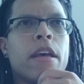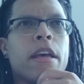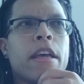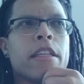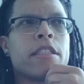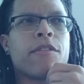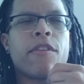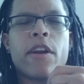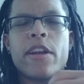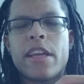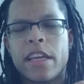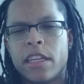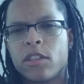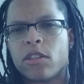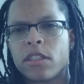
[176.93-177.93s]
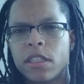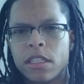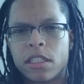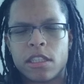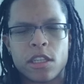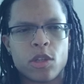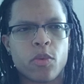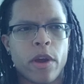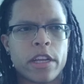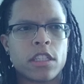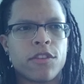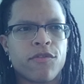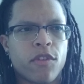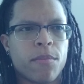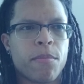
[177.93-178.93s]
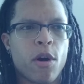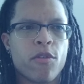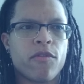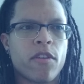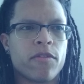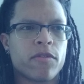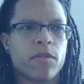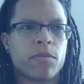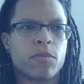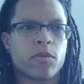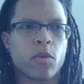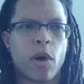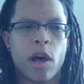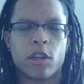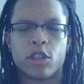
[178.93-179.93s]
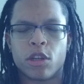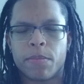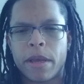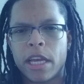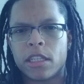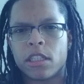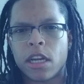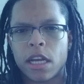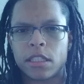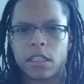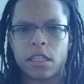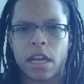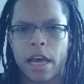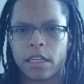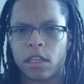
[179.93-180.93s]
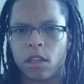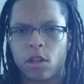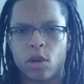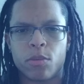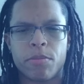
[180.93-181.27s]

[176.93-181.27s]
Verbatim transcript: it's a very interesting situation for both of them. While Jermaine Johnson has a little